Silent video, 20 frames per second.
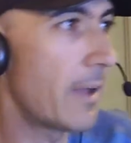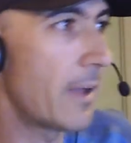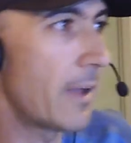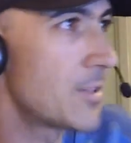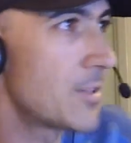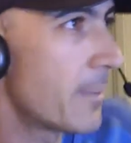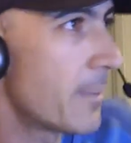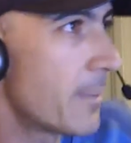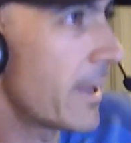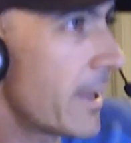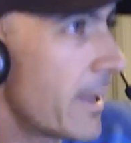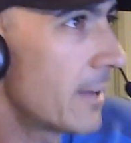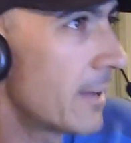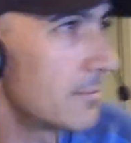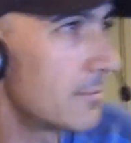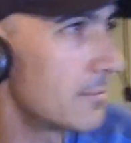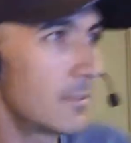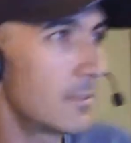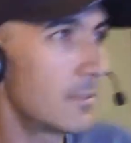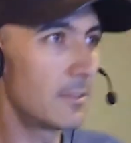jump out.
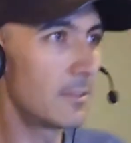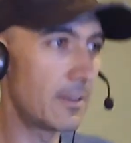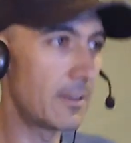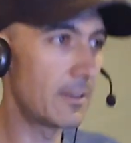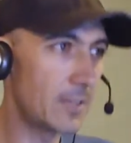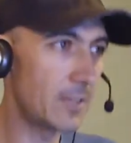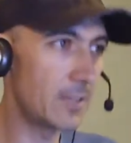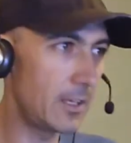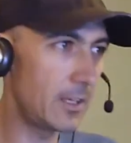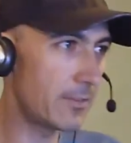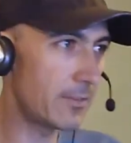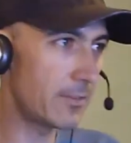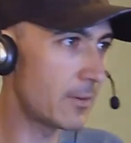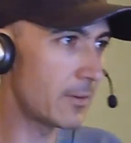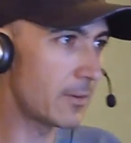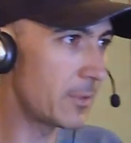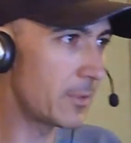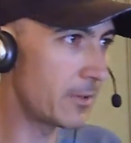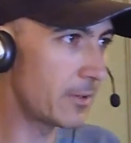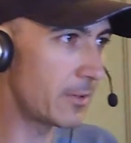Love to hear
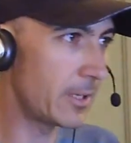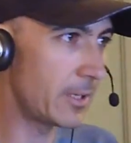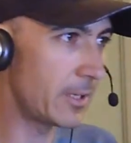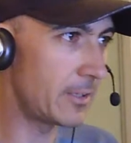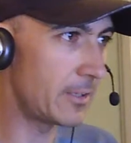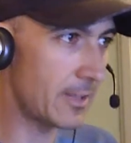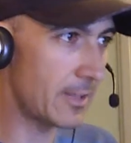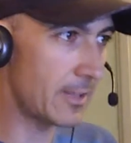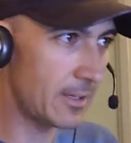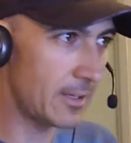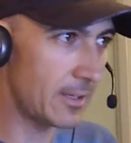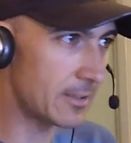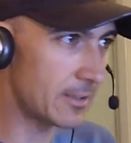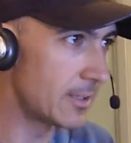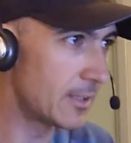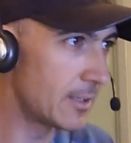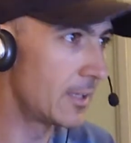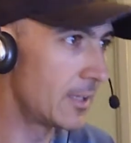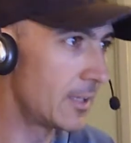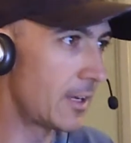from you. And
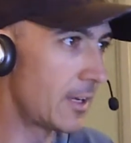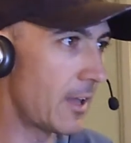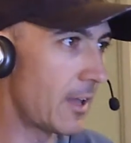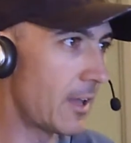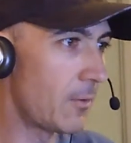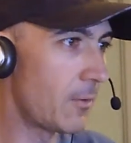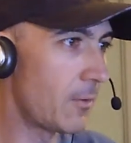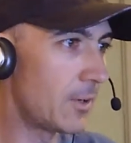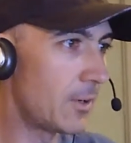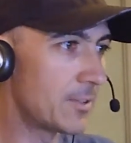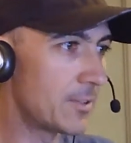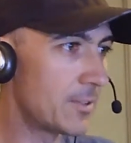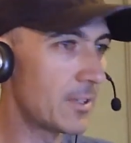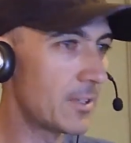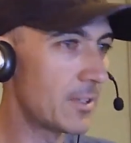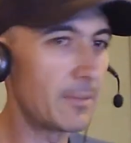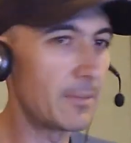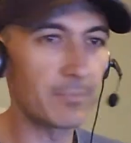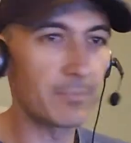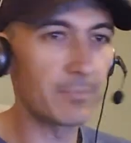otherwise,
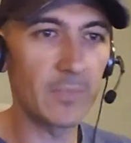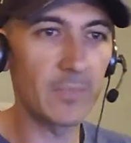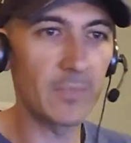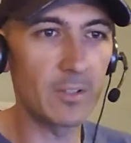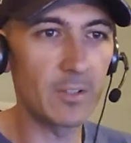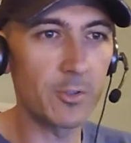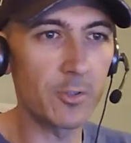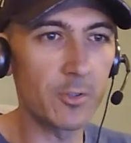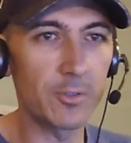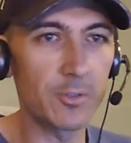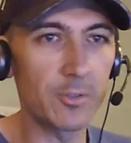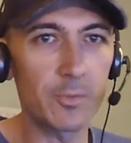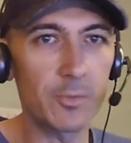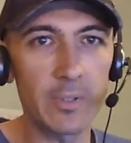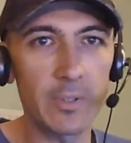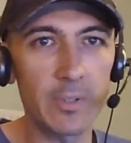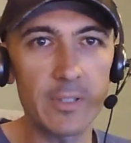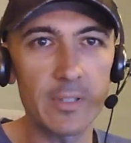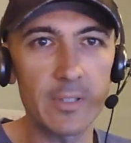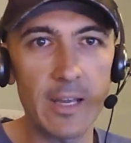short and
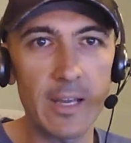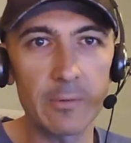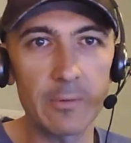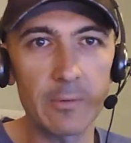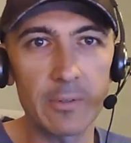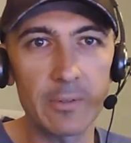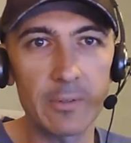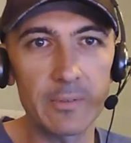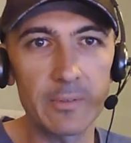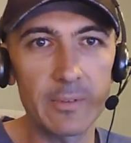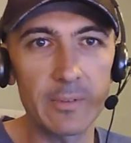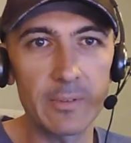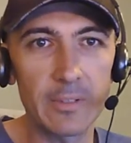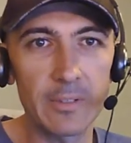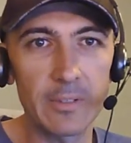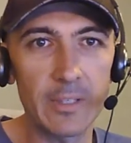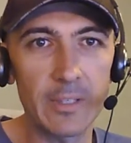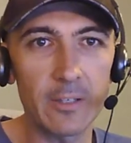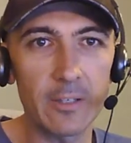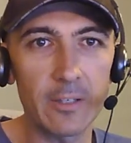sweet today. We'll
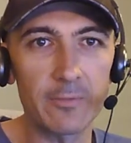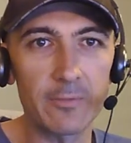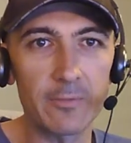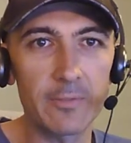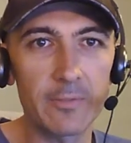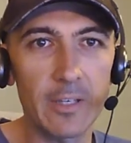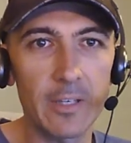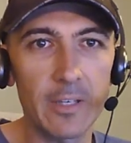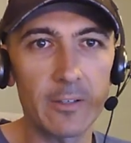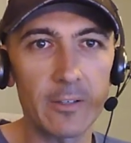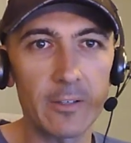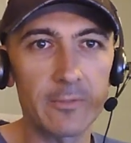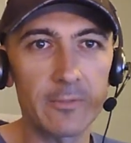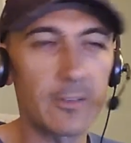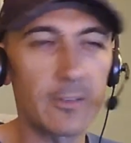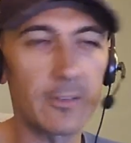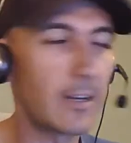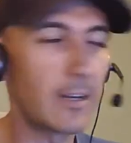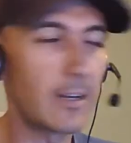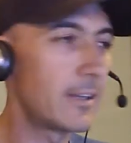kick off
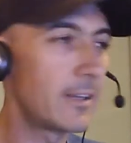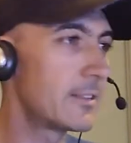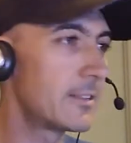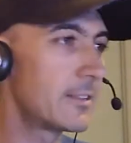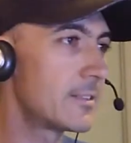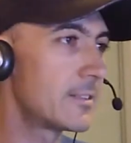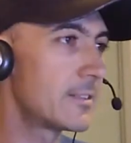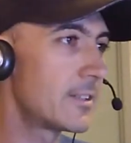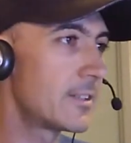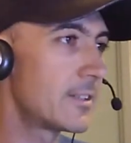Friday, and